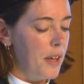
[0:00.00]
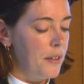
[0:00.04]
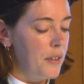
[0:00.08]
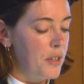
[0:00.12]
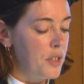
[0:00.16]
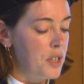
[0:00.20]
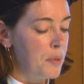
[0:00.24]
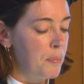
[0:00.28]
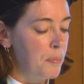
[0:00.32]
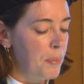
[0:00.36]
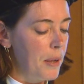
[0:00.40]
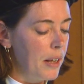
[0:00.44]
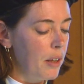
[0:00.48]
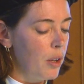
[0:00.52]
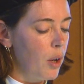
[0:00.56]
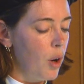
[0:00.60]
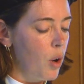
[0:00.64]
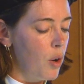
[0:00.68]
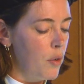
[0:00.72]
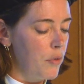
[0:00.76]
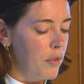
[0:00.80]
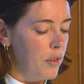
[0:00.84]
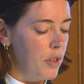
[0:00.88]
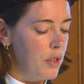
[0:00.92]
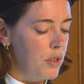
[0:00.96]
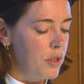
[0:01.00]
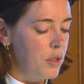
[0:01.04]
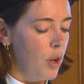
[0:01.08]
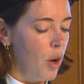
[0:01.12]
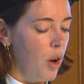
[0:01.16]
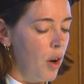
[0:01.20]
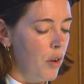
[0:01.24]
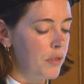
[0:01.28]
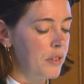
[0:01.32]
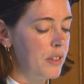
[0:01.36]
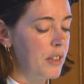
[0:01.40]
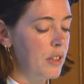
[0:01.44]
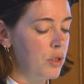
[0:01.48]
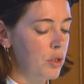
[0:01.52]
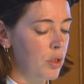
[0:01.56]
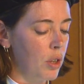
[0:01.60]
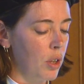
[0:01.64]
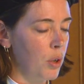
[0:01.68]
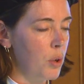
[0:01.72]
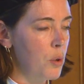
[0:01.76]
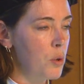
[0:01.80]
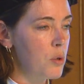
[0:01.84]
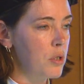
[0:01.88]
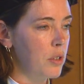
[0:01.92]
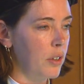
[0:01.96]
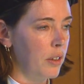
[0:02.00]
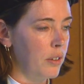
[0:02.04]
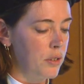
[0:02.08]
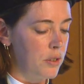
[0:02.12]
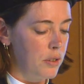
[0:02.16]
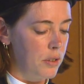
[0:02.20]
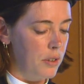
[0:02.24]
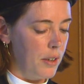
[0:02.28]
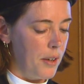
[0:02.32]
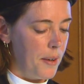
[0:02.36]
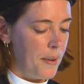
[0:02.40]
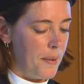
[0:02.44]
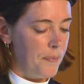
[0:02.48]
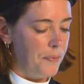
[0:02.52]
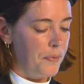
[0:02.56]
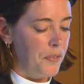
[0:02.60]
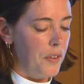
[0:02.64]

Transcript: the spillovers of these solutions